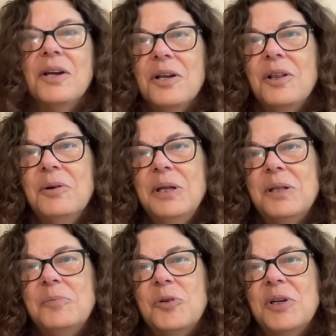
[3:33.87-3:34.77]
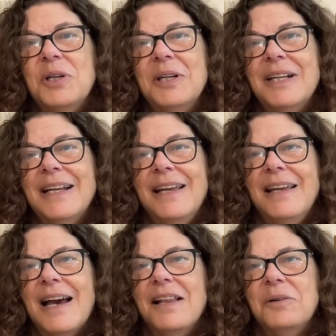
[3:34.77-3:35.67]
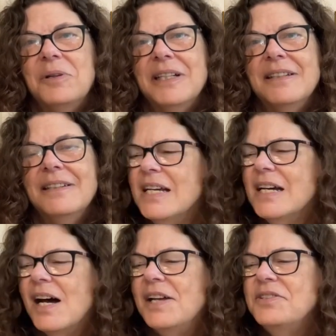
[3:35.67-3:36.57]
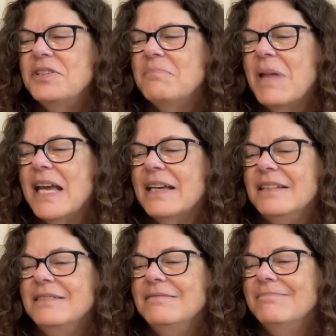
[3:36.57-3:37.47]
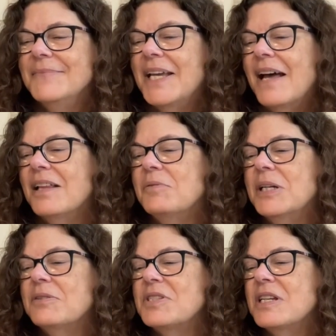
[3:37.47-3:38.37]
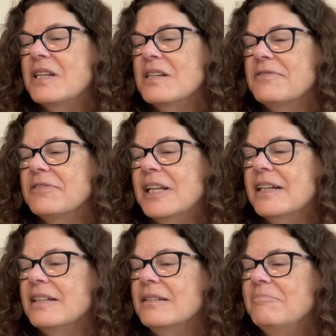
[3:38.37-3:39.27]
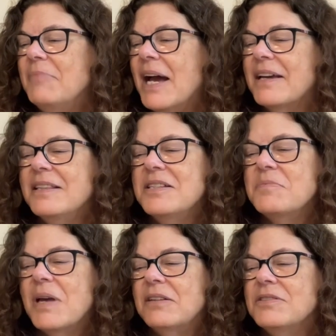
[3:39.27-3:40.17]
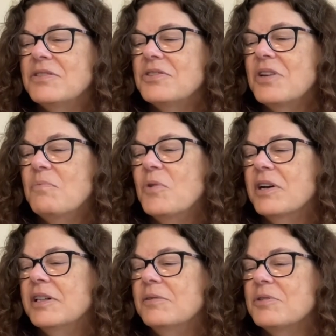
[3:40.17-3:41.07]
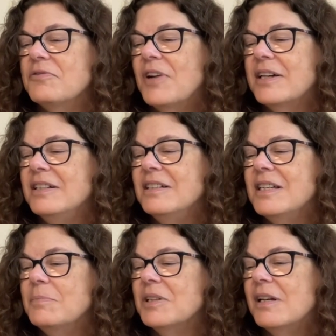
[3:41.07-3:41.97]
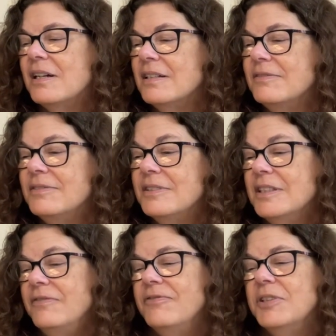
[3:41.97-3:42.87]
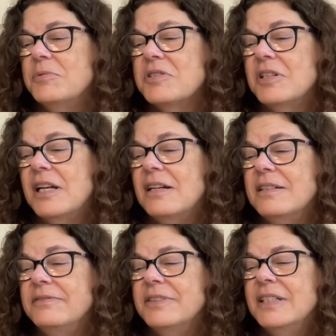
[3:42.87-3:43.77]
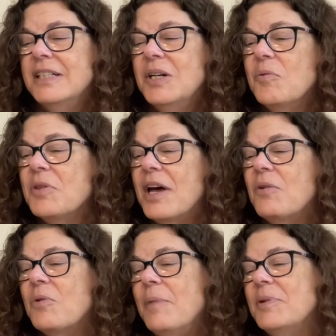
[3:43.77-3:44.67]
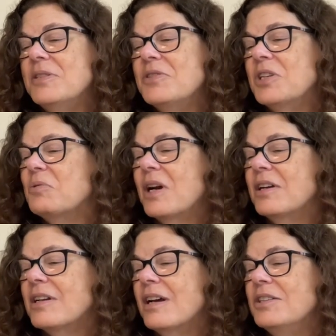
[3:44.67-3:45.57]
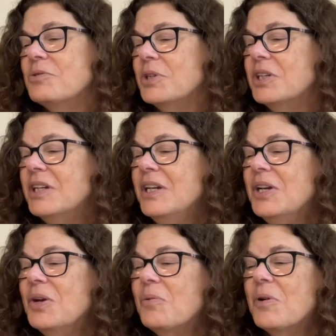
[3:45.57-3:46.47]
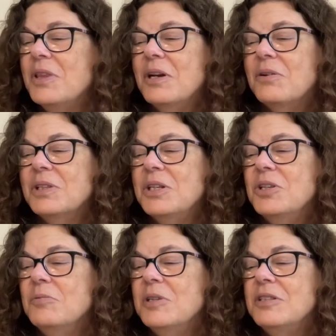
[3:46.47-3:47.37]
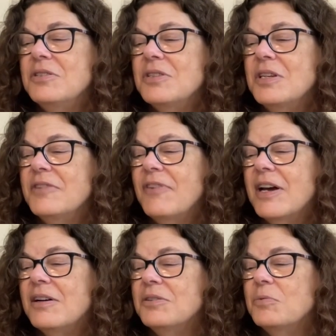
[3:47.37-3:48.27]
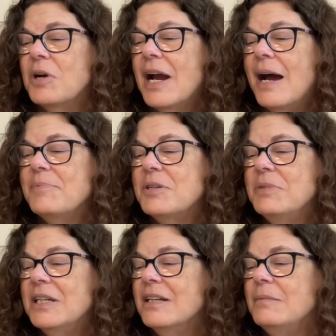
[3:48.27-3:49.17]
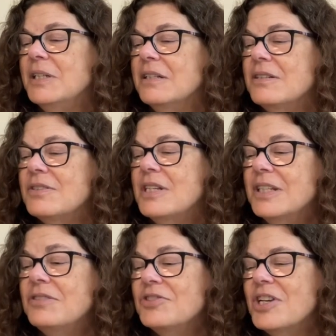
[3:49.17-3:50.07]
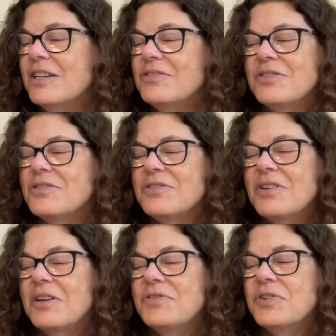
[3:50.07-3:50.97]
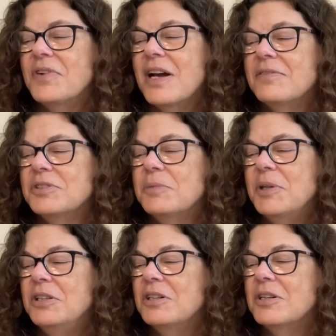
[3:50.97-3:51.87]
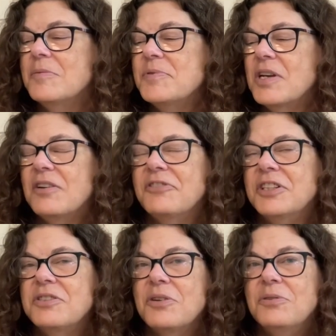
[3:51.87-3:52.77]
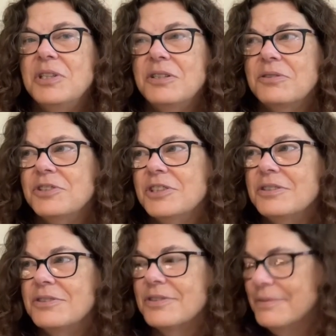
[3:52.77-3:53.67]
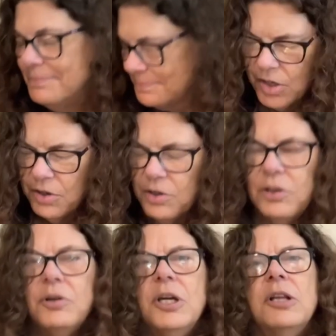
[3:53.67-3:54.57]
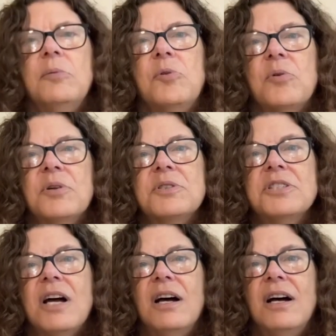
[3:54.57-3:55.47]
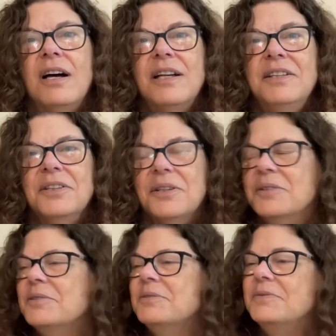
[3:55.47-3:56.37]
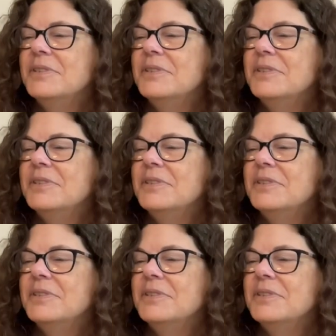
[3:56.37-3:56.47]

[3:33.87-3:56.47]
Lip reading: Louis L'Amour, Galloway, Hunted Man. Galloway was thinking of Flagon. Back in these mountains somewhere he was fighting to keep alive, if he was alive, without weapons in a rugged country where the only humans he found were apt to be enemies. His chances of survival depended on himself and his own energies. Louis L'Amour's Hondo.